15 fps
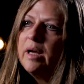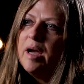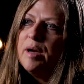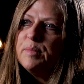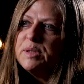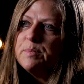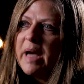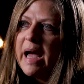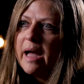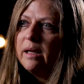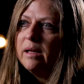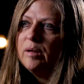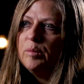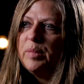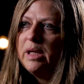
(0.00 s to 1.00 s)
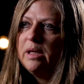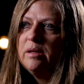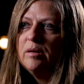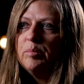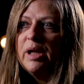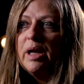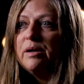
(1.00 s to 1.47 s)
comes back, it'll be in
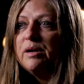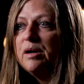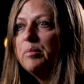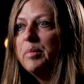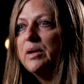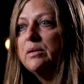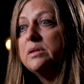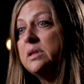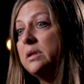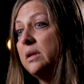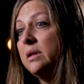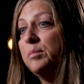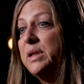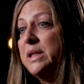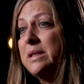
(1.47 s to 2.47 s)
your blood or your bones, and it'll be